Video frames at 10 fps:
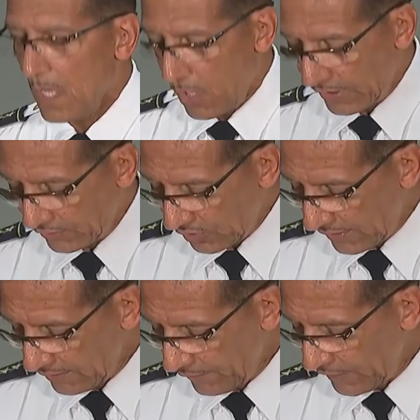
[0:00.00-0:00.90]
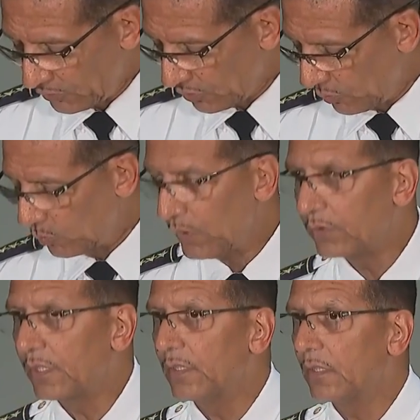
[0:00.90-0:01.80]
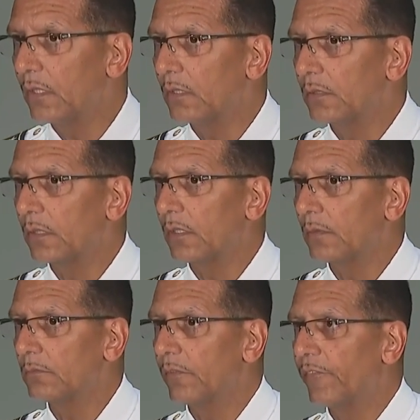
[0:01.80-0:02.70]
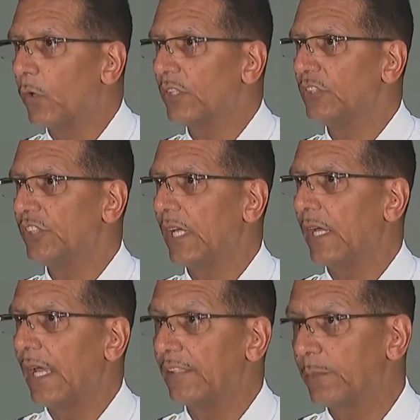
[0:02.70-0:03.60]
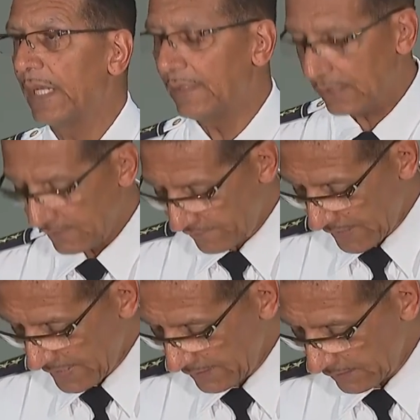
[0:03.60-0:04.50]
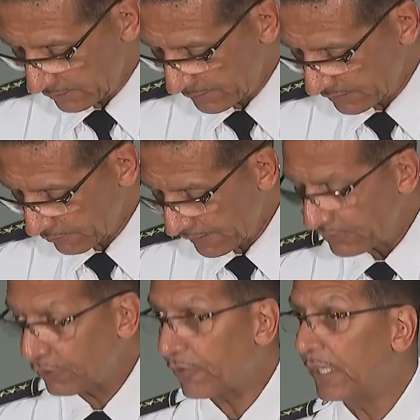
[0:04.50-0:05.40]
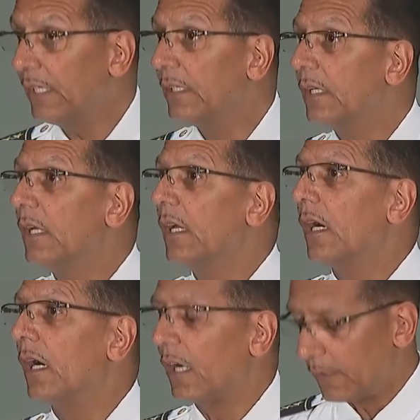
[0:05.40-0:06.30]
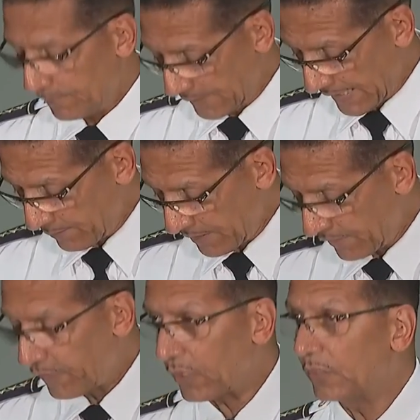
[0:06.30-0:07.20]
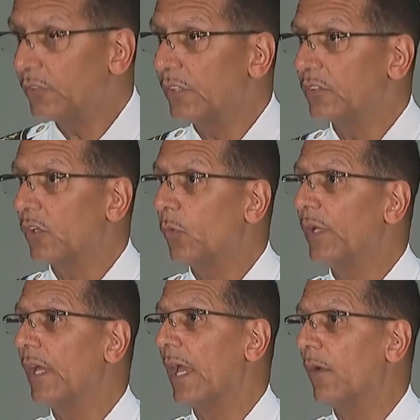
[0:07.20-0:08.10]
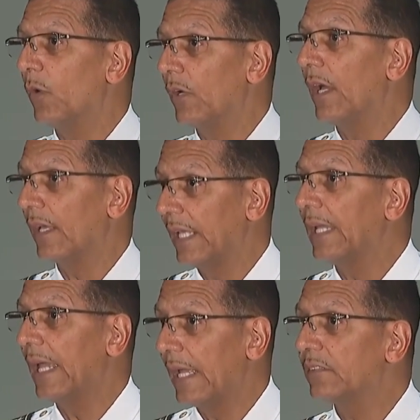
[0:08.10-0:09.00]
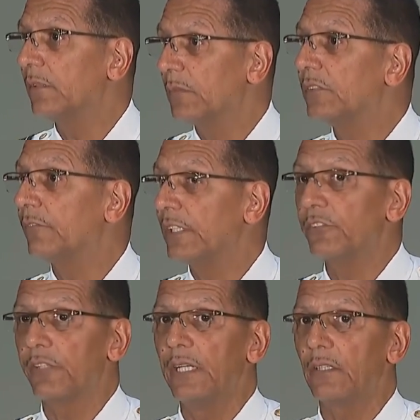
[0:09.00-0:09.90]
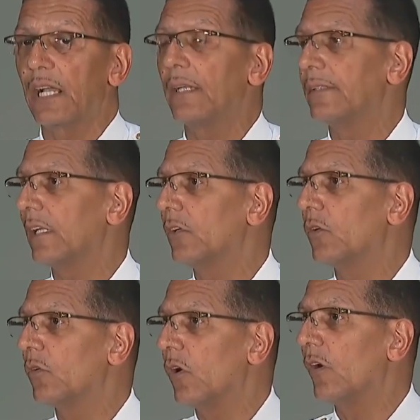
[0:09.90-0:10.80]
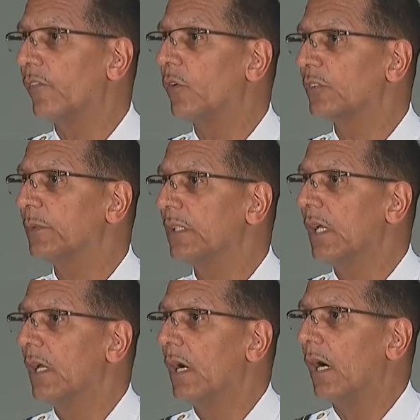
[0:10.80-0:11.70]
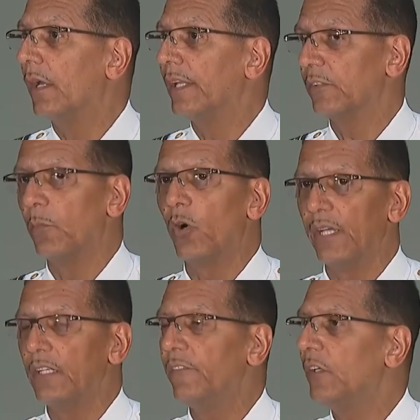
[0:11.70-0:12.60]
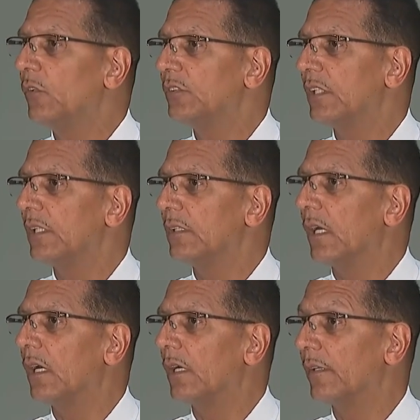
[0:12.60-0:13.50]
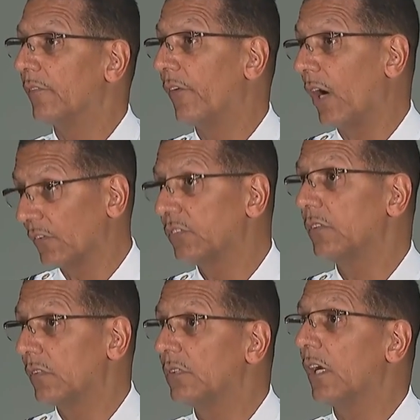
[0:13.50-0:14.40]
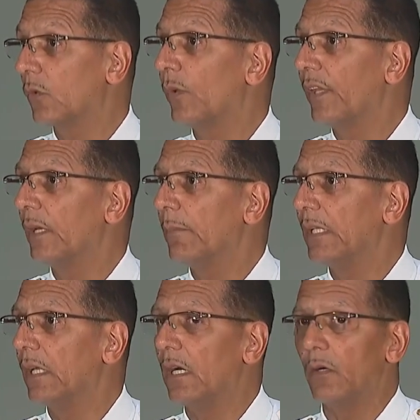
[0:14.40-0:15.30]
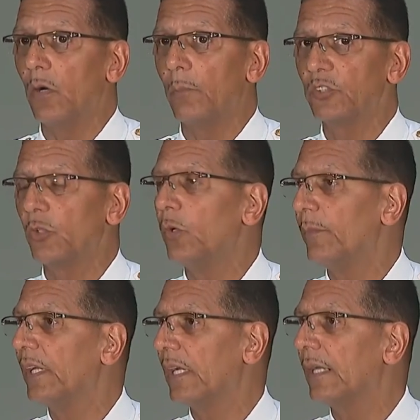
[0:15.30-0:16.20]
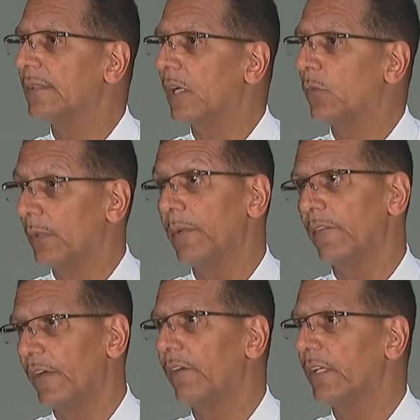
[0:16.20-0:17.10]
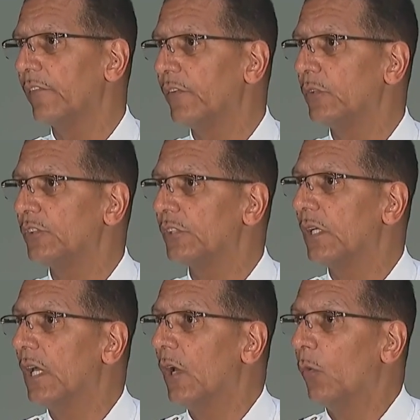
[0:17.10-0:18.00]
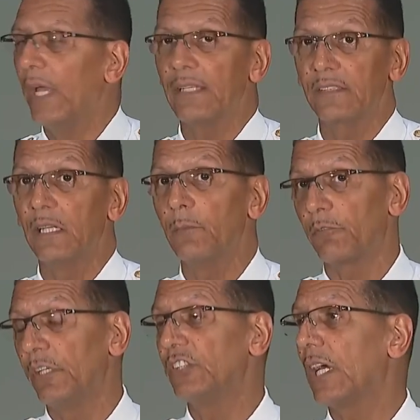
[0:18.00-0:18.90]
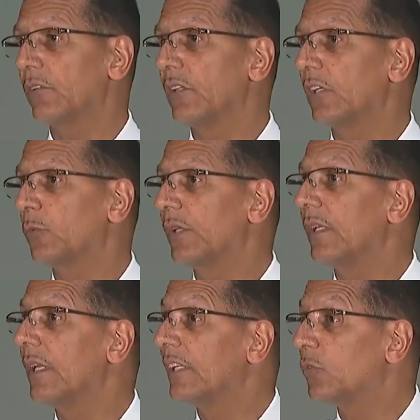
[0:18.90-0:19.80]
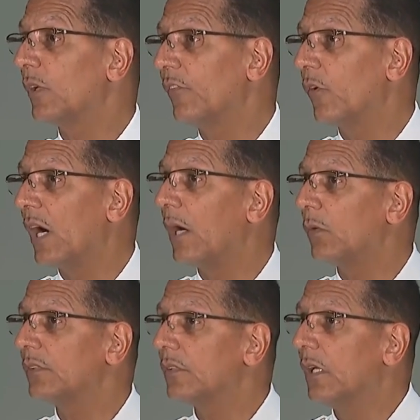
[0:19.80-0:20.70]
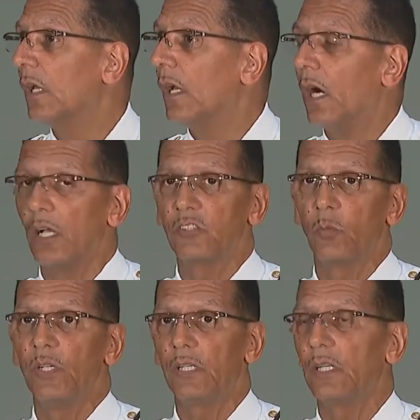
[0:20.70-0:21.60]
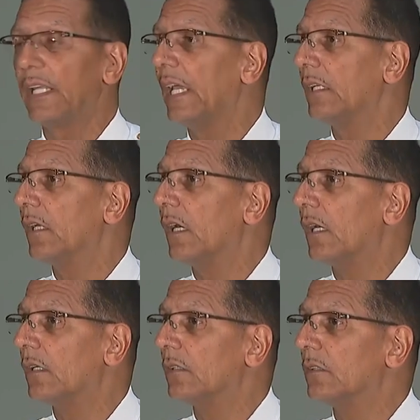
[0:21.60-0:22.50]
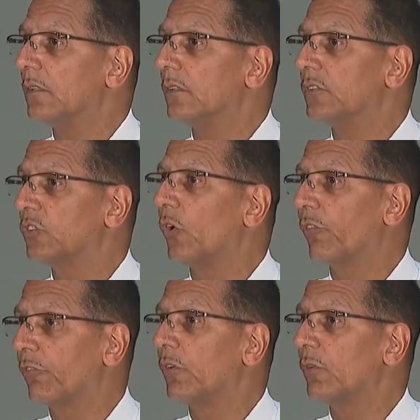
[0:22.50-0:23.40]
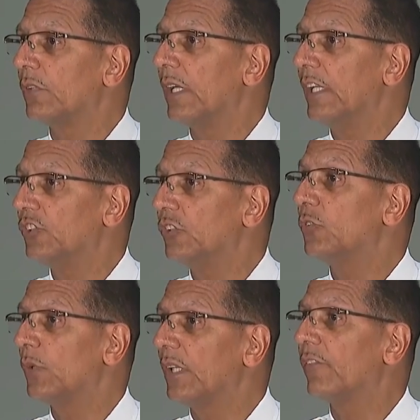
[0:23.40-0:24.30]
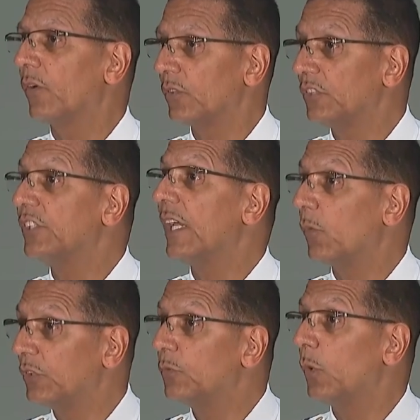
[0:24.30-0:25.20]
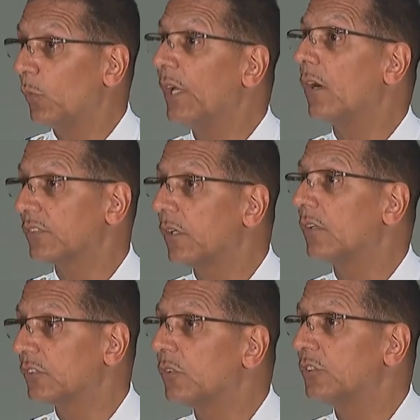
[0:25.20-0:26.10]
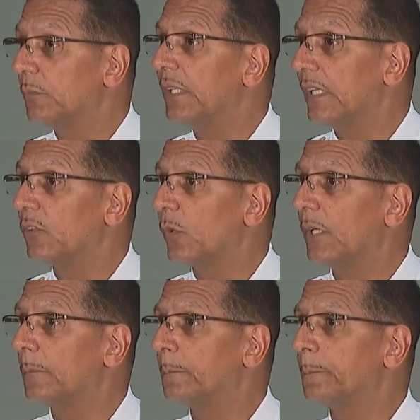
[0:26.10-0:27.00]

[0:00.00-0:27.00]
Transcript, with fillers: Okay, so the individual wielding the, the folding chair has been identified as Mr. Reggie Gray, uh, black male, 42 years old. We, we're again asking Mr. Reggie Gray to contact local law enforcement. Uh, there's more interviews and uh, for us to conduct with him, and uh, I'm sure we'll be in contact with him in the very near future. We're asking him to reach out to us within the next 24 hours uh, so we can again uh, sort through the issues with the folding chair and what we all saw on social media as well.